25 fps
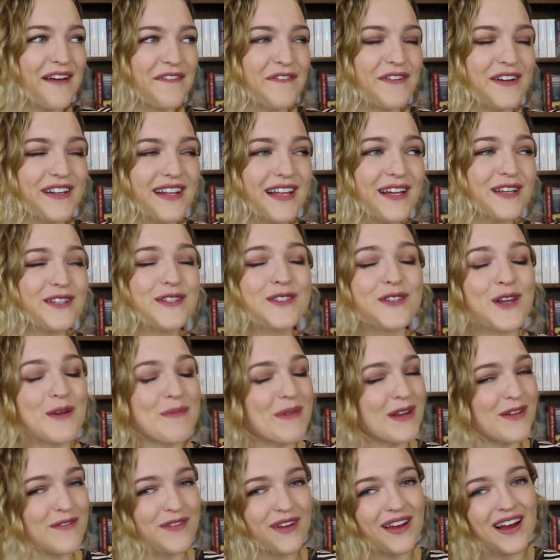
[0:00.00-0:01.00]
I feel like so
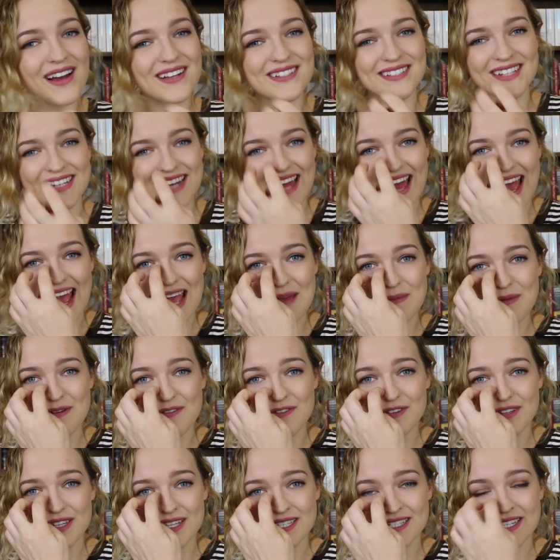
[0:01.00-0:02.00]
many of you guys are gonna hate me
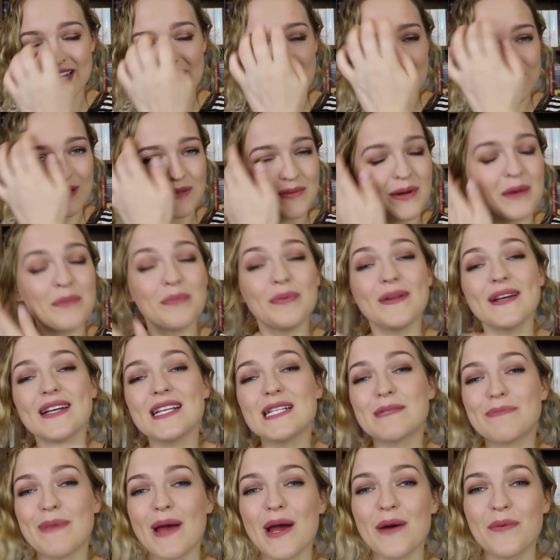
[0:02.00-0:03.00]
for this next one, but
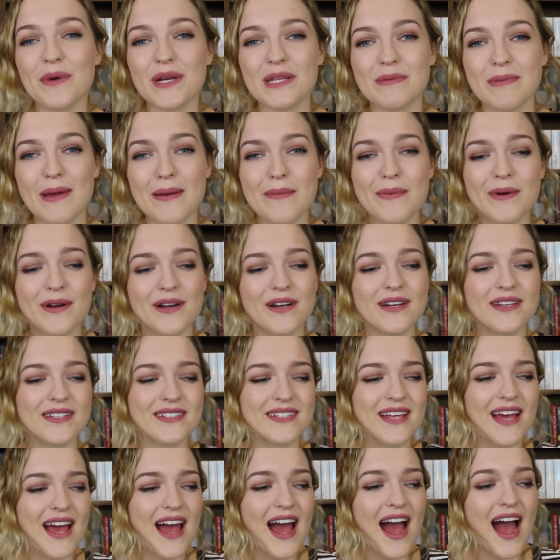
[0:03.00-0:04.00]
please bear with me,
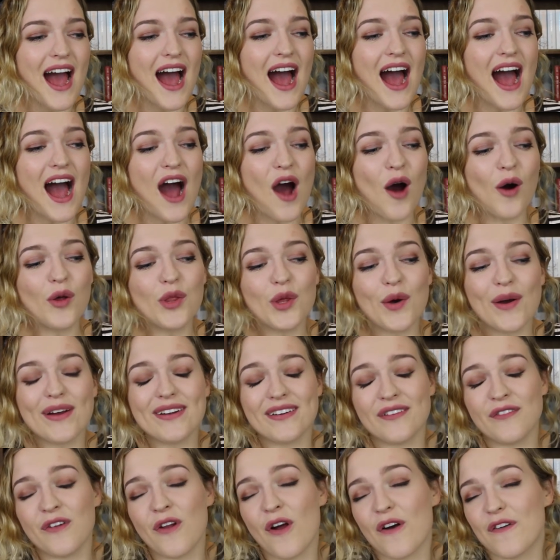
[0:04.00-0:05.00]
because although I
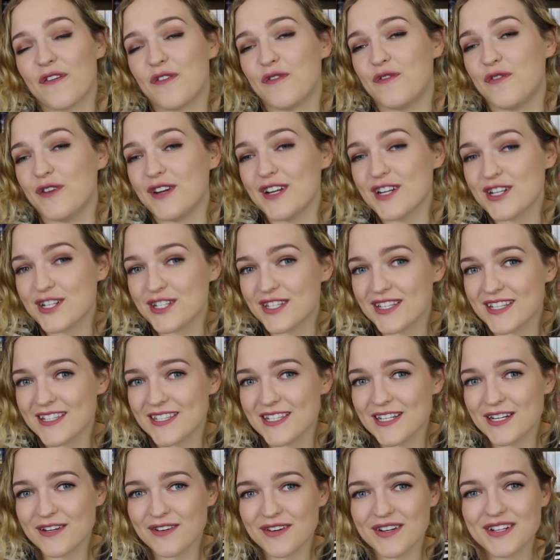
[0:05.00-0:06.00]
did not finish the
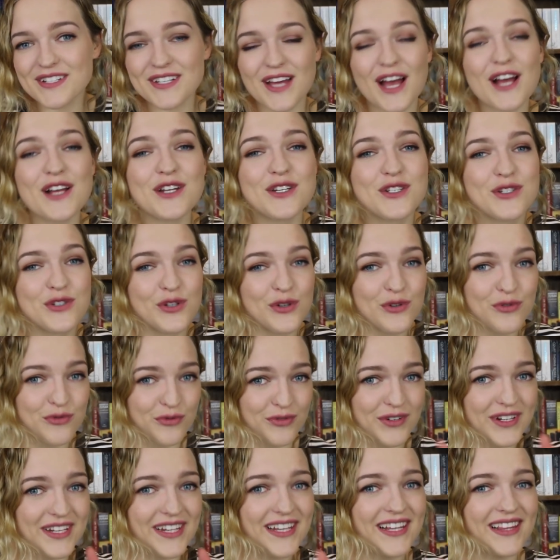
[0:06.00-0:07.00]
series, I do
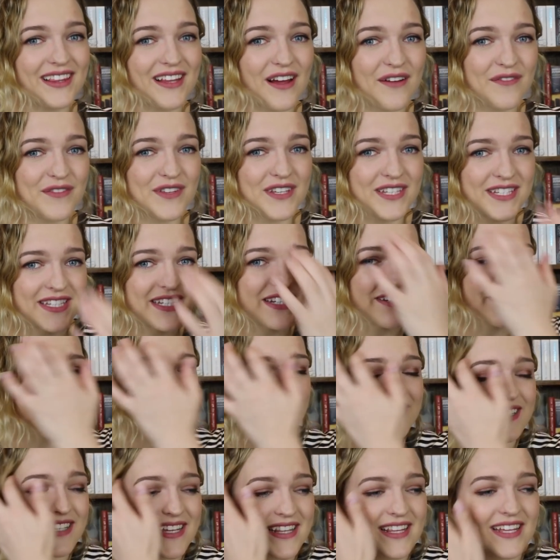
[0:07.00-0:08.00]
really love the
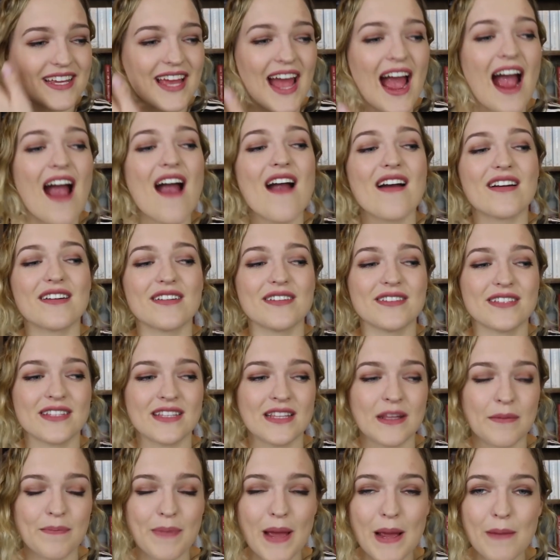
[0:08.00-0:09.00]
series and the characters
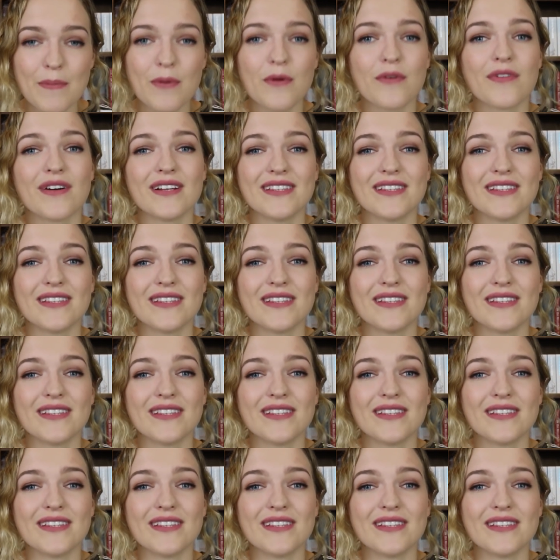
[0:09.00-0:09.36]
and the people